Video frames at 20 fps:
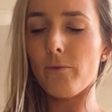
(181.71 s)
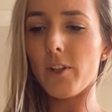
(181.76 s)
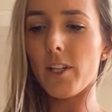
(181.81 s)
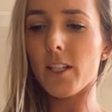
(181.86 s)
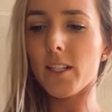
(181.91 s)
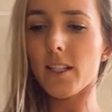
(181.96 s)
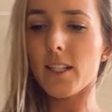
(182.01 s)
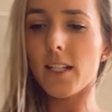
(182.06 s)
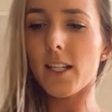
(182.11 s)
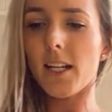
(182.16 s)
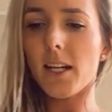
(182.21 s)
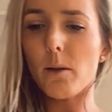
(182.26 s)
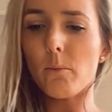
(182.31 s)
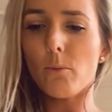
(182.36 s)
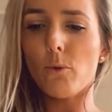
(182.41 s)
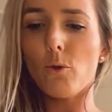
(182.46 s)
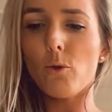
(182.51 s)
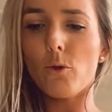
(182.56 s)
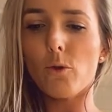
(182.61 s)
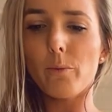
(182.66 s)
venison
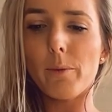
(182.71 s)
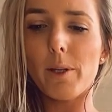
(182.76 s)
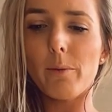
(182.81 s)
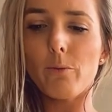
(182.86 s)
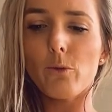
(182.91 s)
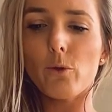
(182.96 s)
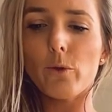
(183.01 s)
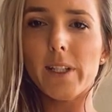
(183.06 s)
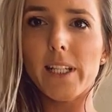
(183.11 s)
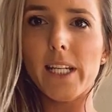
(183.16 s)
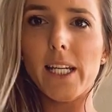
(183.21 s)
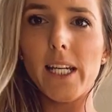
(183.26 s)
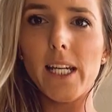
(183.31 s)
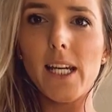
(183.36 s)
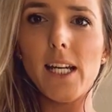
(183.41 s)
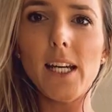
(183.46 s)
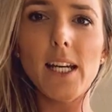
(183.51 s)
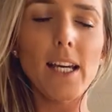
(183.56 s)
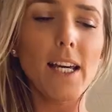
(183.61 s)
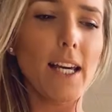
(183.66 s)
and pork meatballs
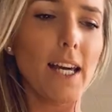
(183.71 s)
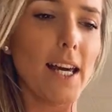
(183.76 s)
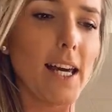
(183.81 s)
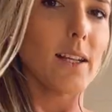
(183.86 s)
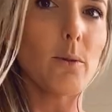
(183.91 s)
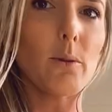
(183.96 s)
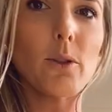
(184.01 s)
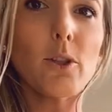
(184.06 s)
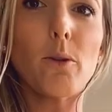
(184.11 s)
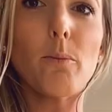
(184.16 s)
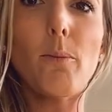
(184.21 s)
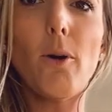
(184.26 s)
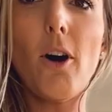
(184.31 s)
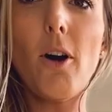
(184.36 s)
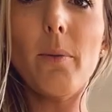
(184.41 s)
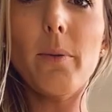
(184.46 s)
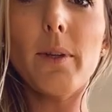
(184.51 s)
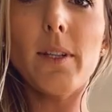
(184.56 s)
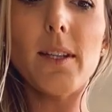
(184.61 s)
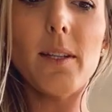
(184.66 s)
here that we're going to
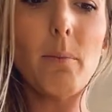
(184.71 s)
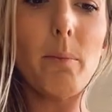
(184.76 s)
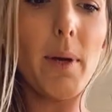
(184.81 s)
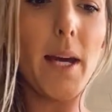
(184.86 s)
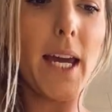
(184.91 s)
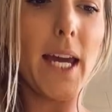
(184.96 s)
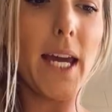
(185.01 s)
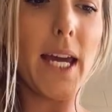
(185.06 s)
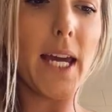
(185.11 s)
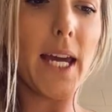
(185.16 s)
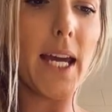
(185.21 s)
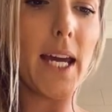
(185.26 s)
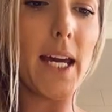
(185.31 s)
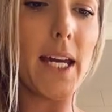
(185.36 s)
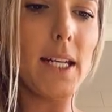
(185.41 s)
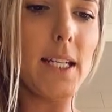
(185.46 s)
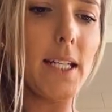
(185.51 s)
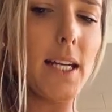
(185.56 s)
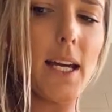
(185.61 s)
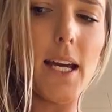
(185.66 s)
pop in the
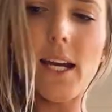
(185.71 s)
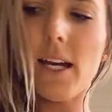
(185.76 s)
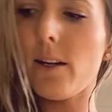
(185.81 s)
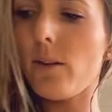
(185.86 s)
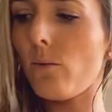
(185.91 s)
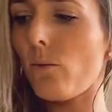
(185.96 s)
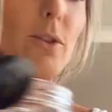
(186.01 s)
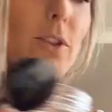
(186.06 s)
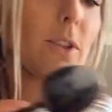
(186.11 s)
pan and